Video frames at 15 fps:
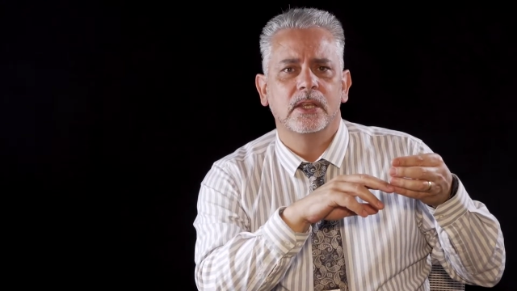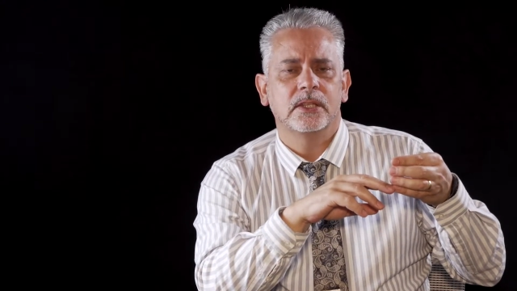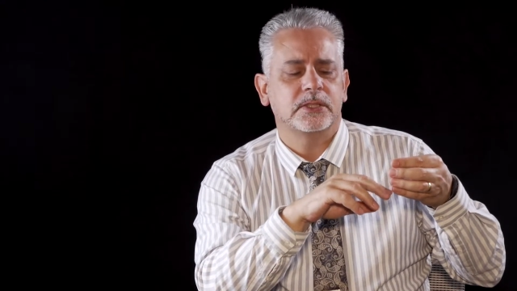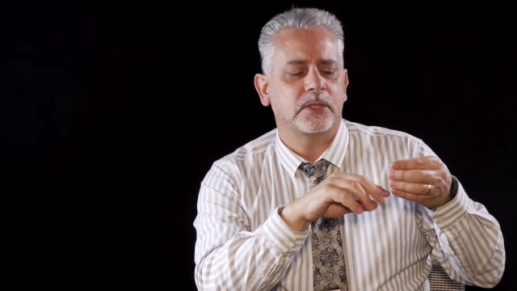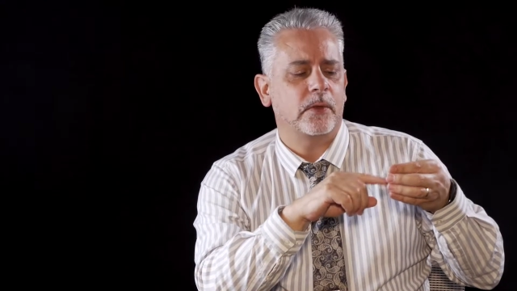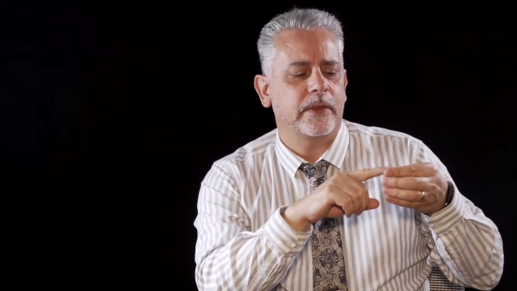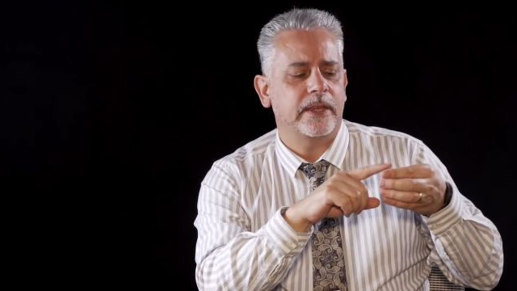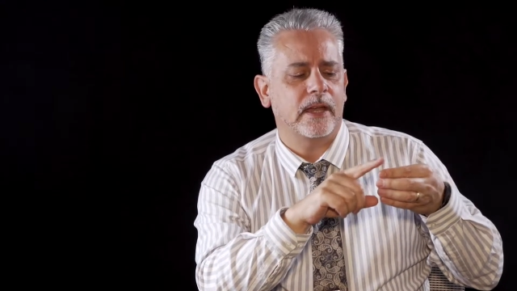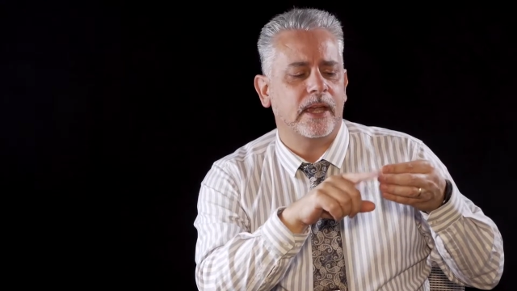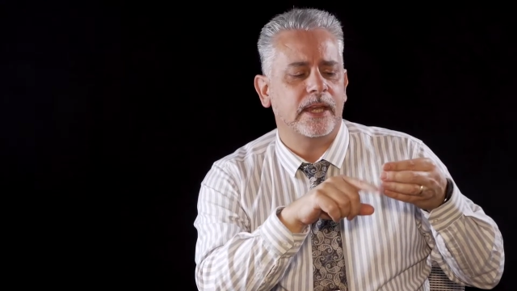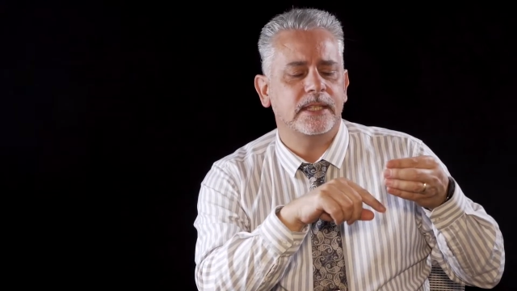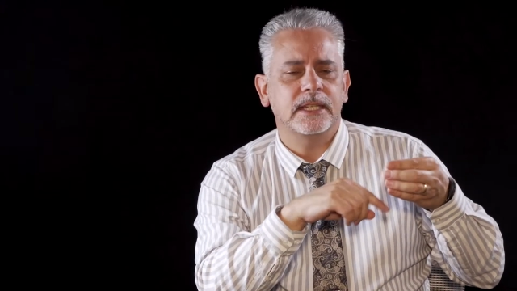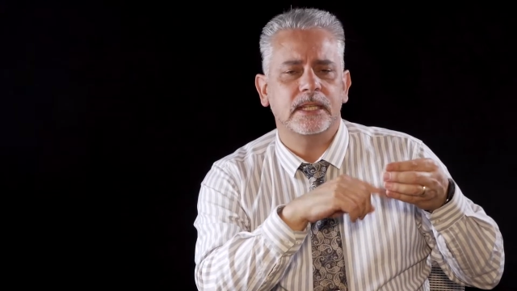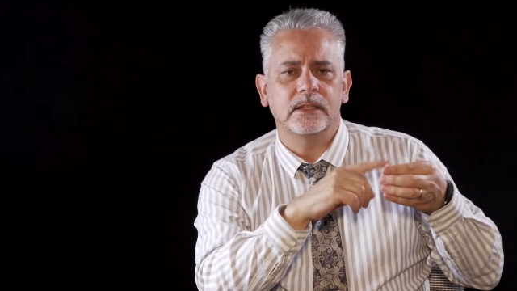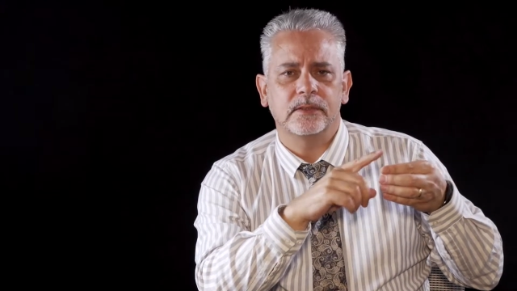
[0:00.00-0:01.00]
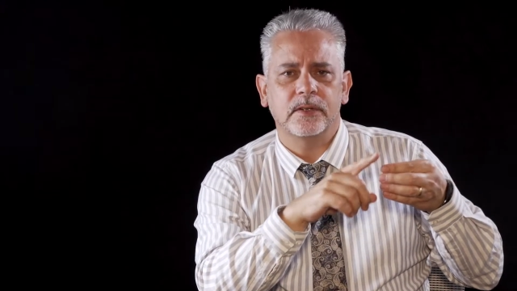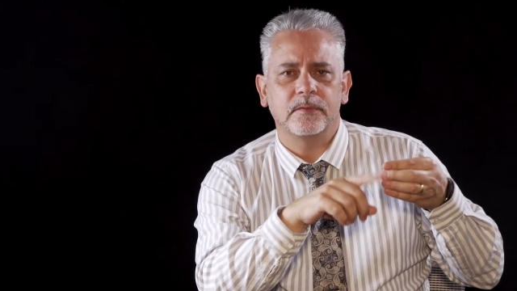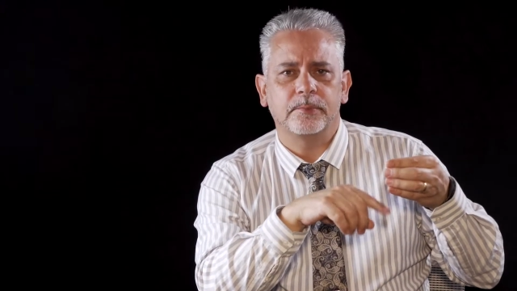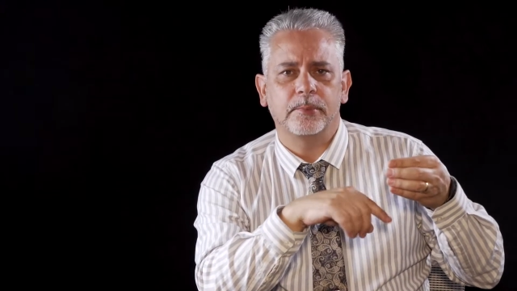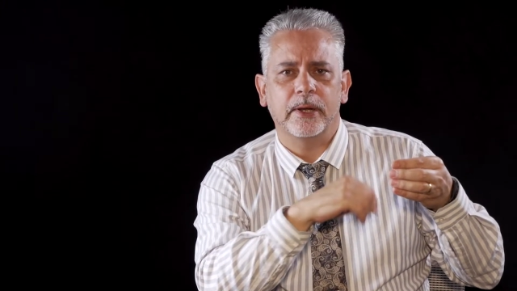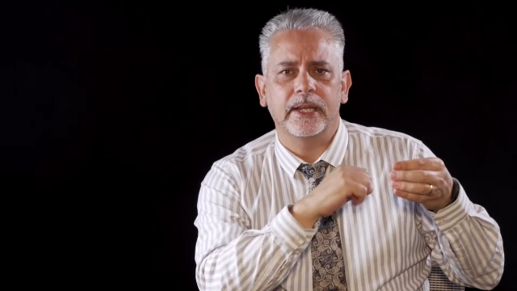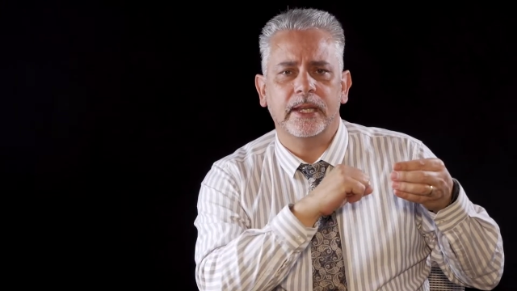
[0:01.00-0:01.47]
So the idea
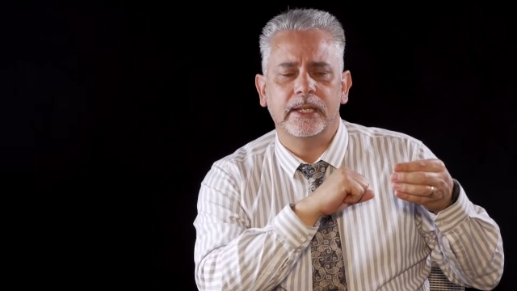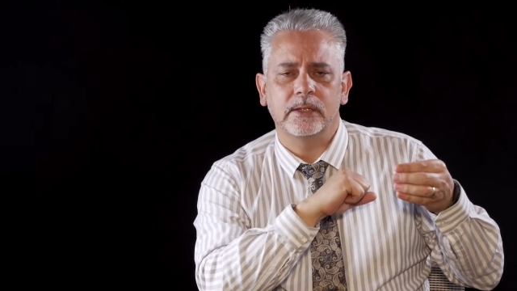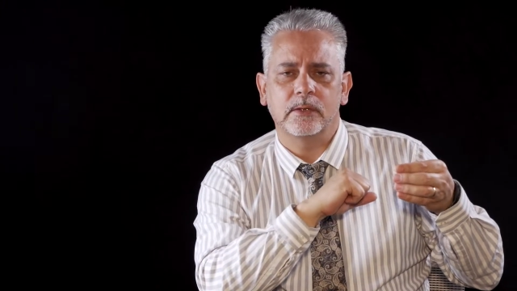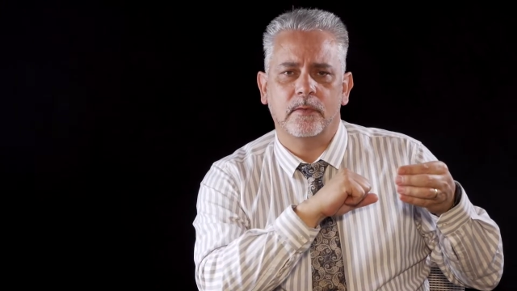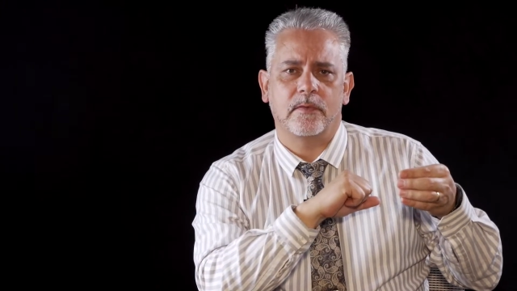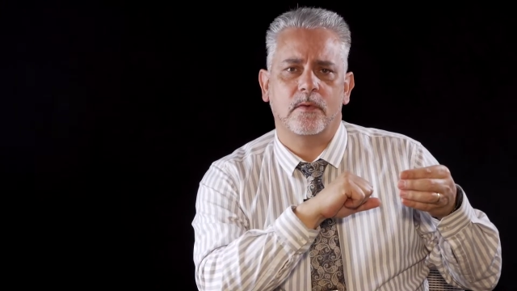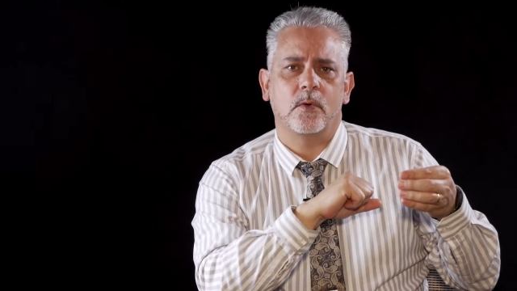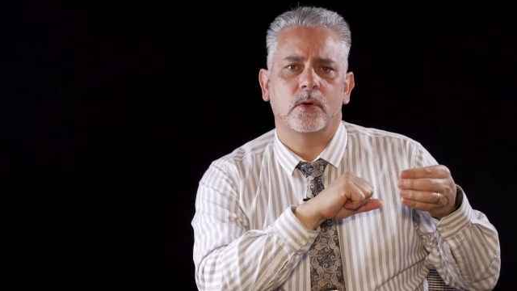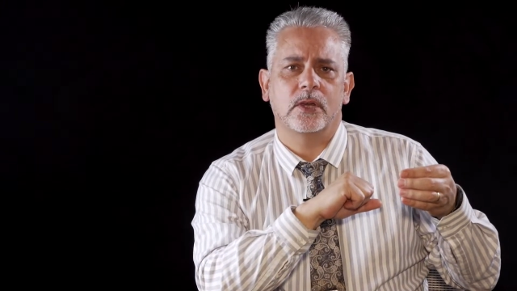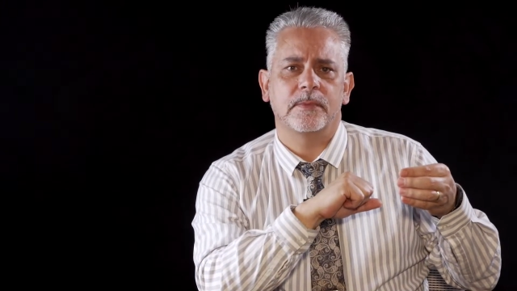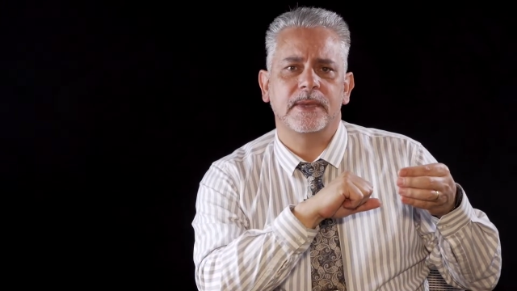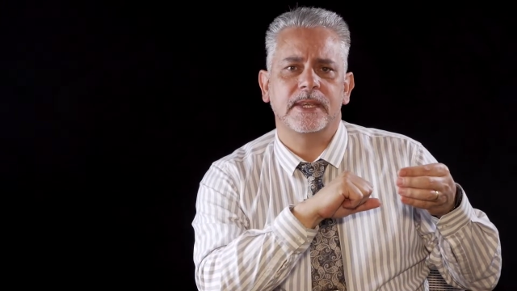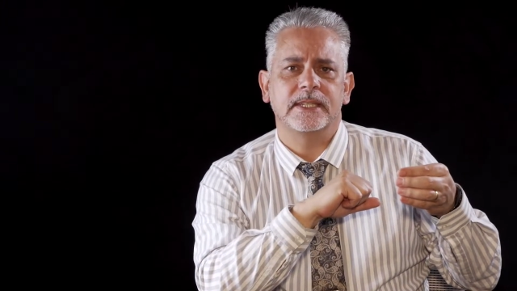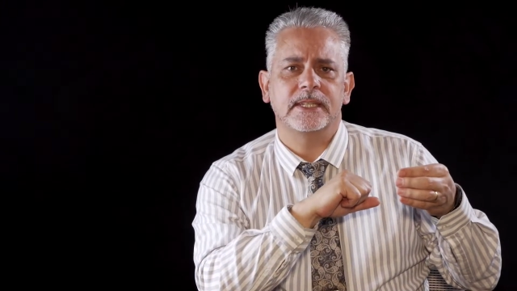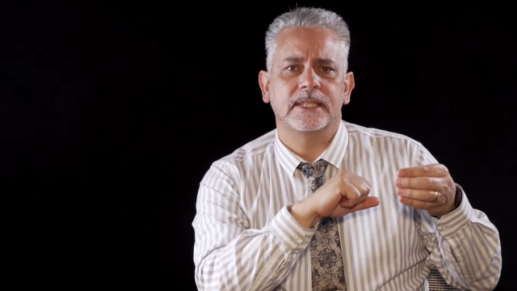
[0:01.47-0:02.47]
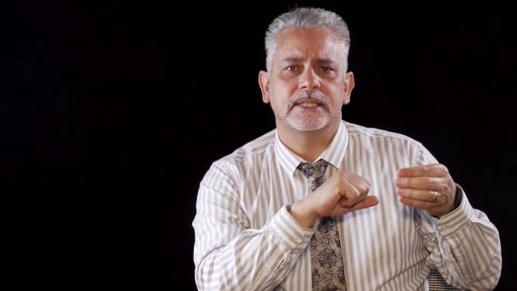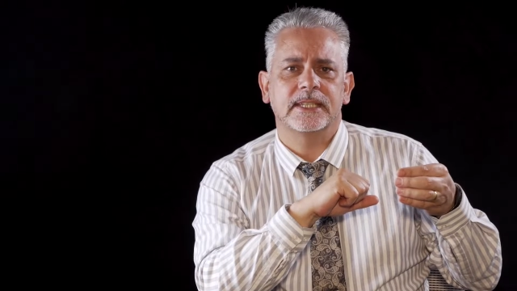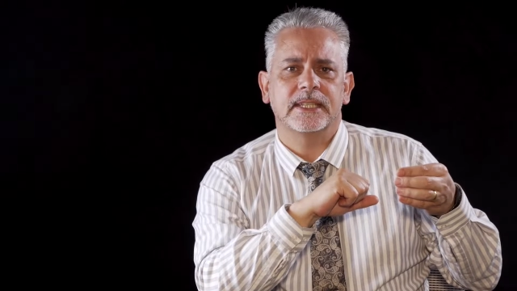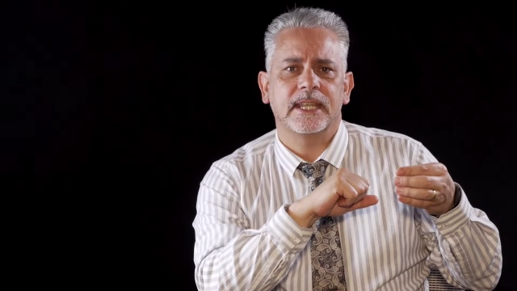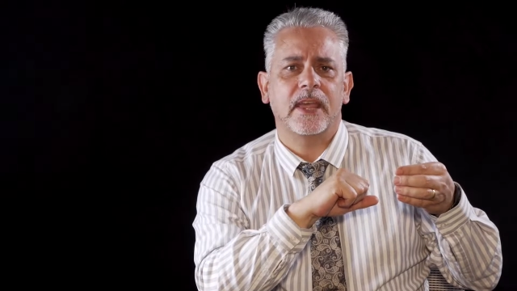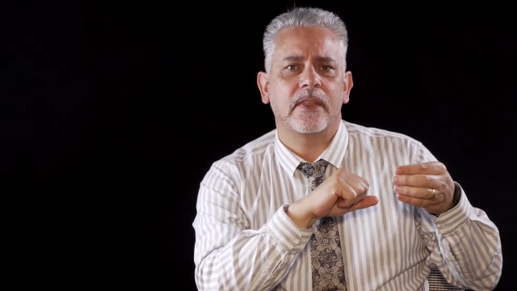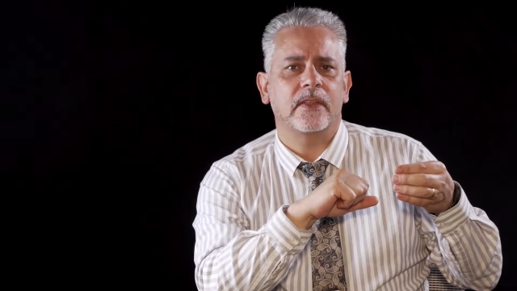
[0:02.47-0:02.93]
of bringing your 4 committees
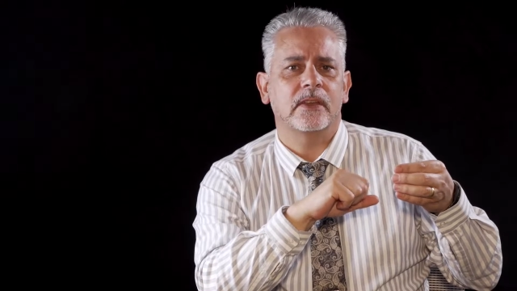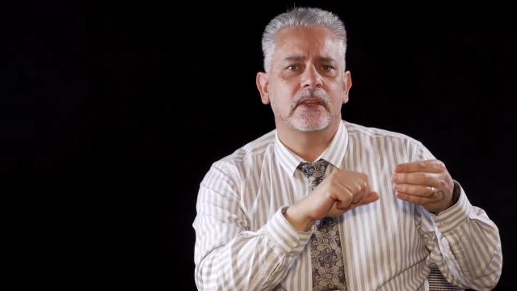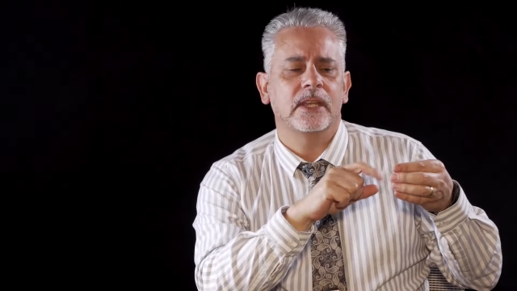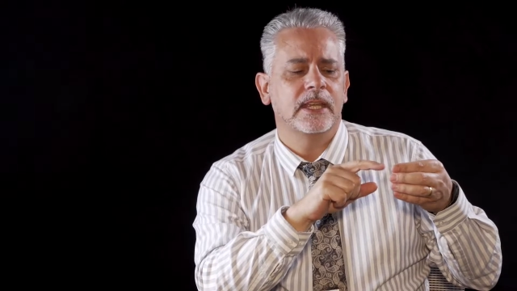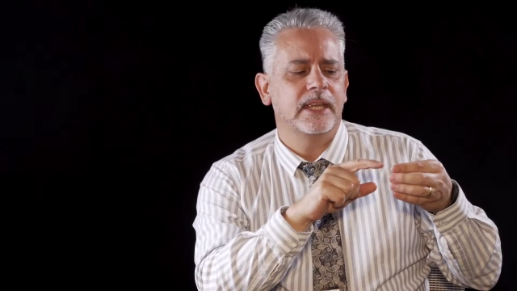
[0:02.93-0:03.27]
together